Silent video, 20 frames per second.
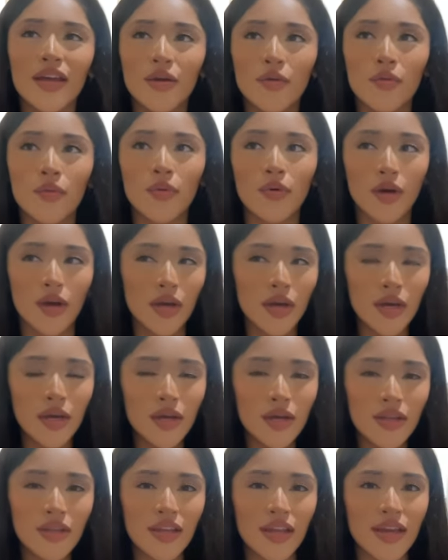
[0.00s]

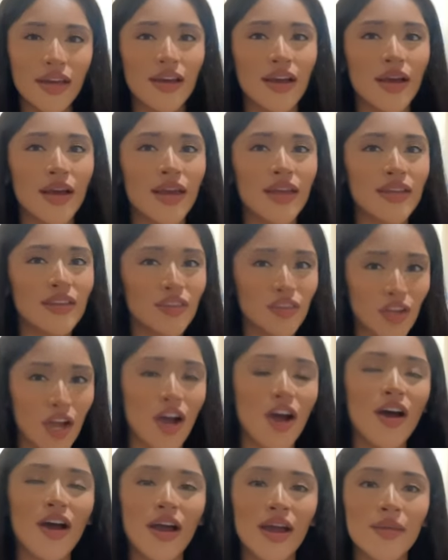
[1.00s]
what? Like, I
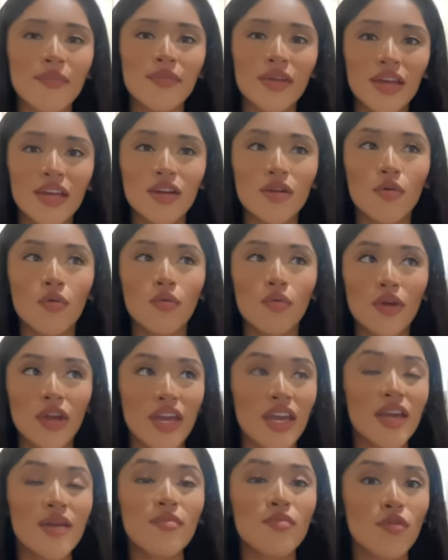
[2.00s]
thought I made
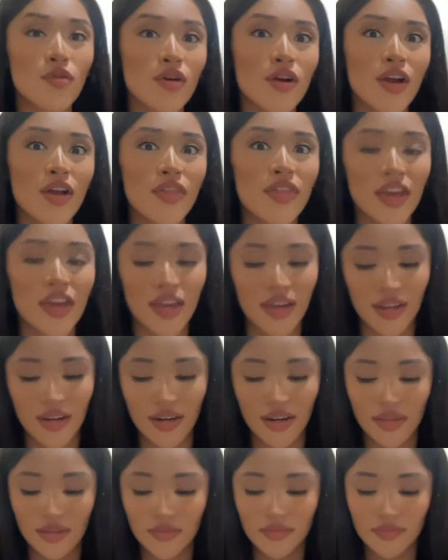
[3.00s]
way more
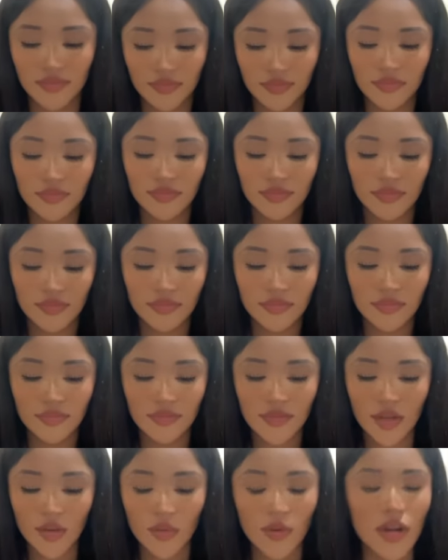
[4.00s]
than
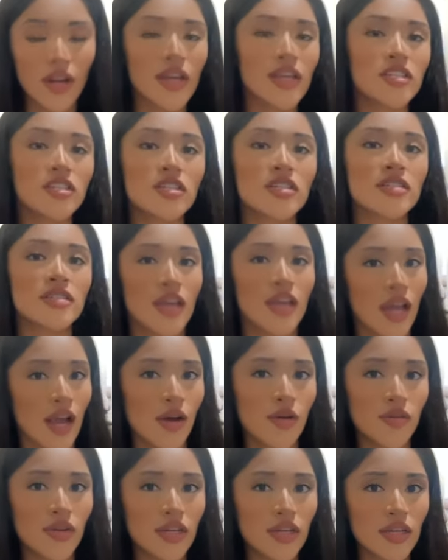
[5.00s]
what I just
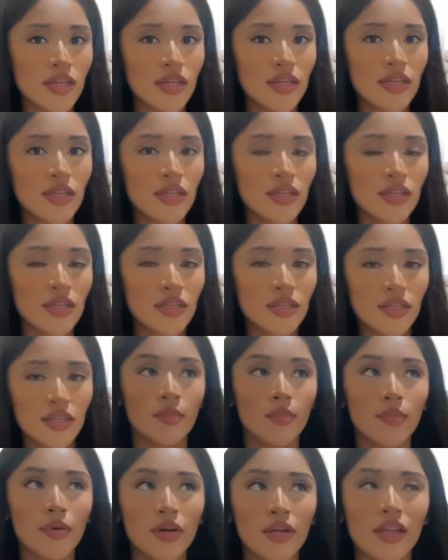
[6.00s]
counted.
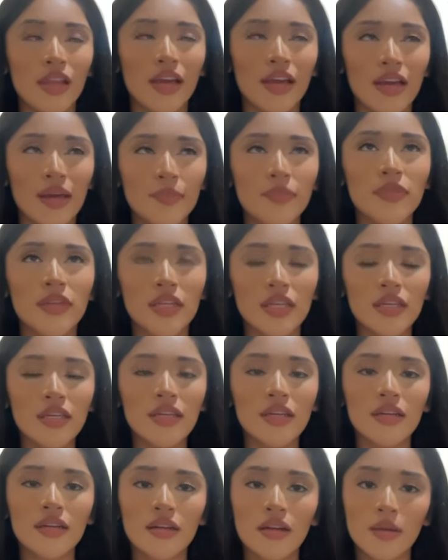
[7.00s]
But, like, I'm
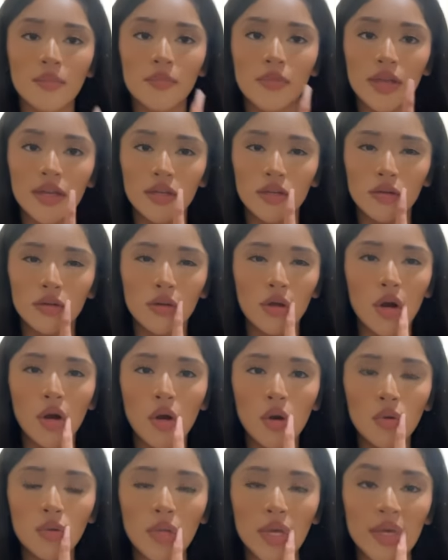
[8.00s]
thinking and I'm like,
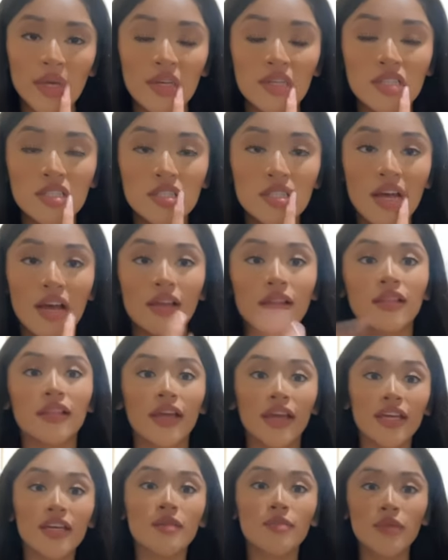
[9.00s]
no, like, it's not
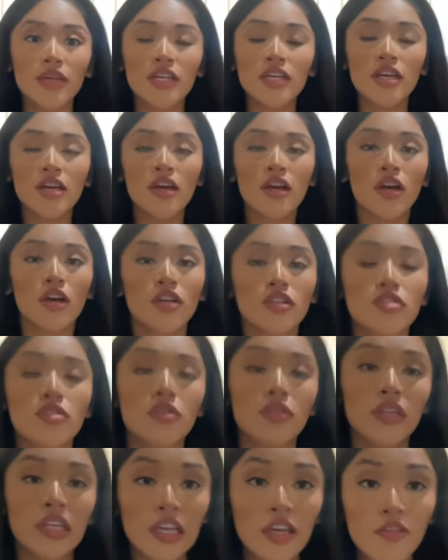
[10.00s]
like me
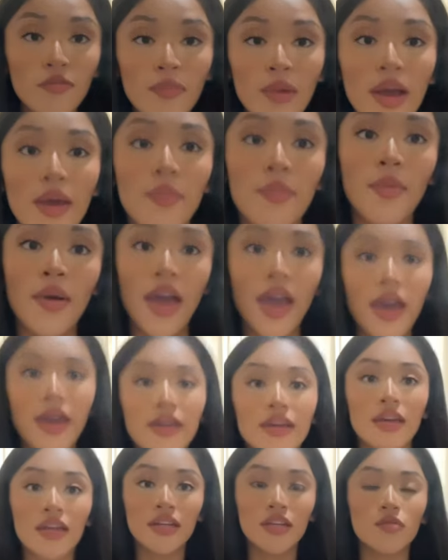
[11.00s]
to leave my
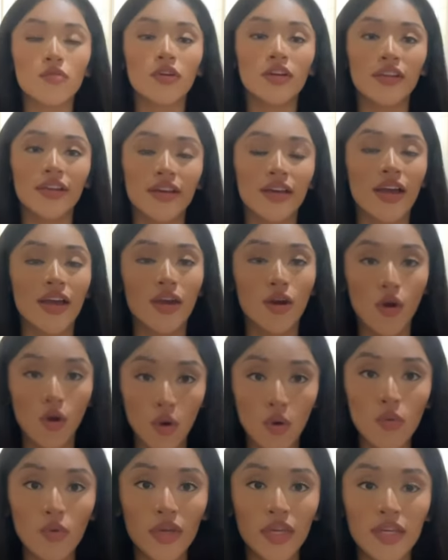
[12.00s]
bag anywhere. Like, I
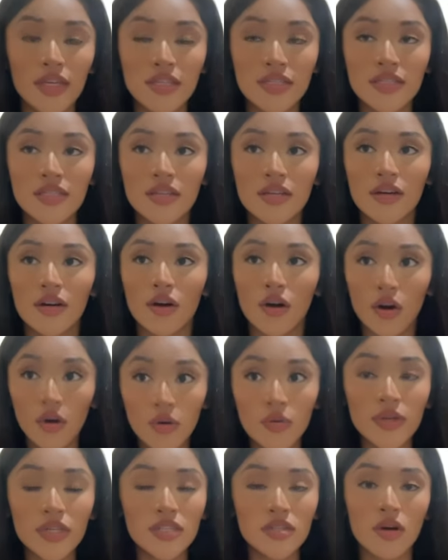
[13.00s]
always,
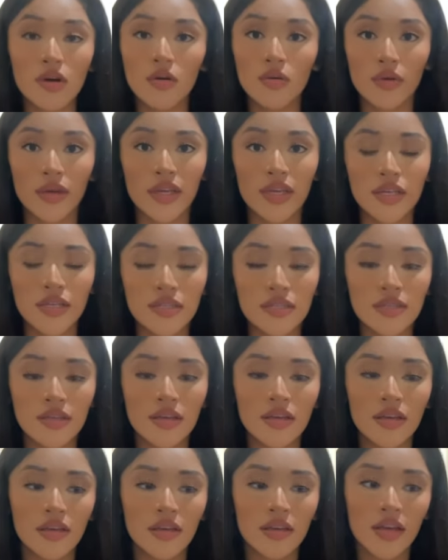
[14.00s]
always, always
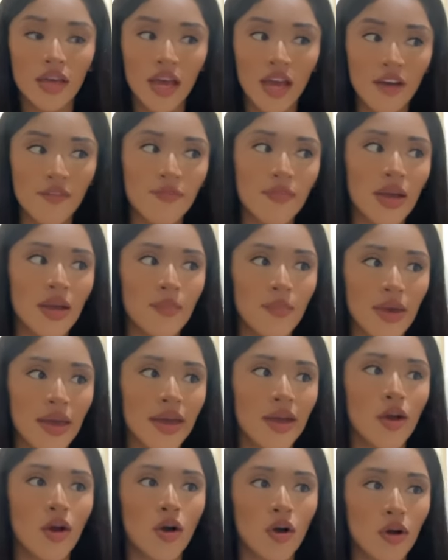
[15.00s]
have my
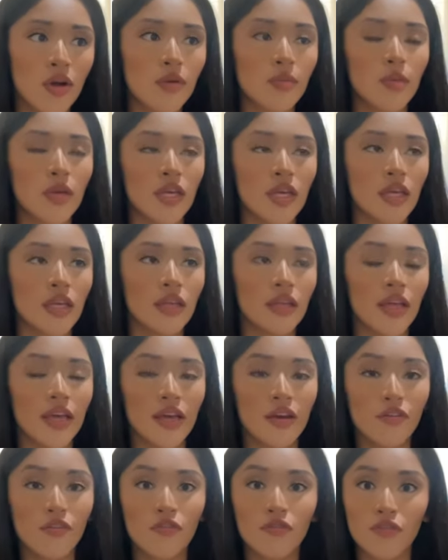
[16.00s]
bag on me.
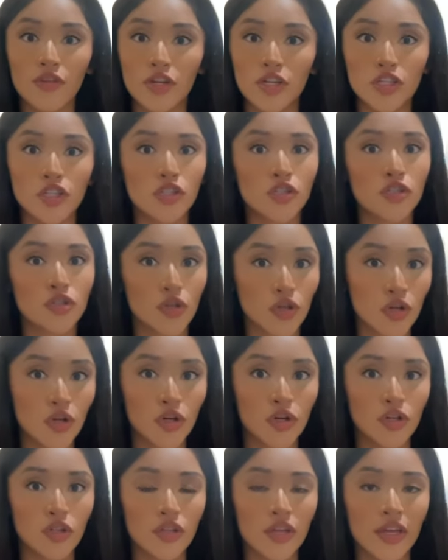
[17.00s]
Like, for
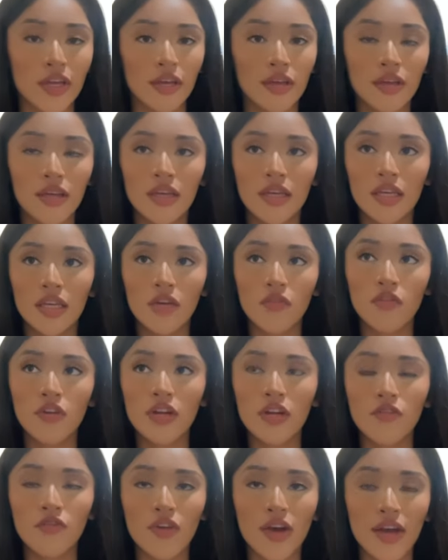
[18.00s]
sure. Like,
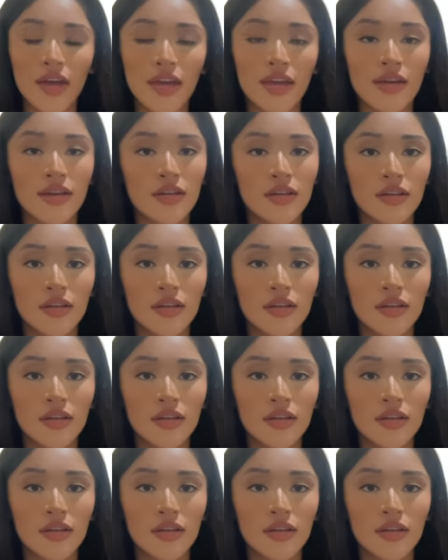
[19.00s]
even if I,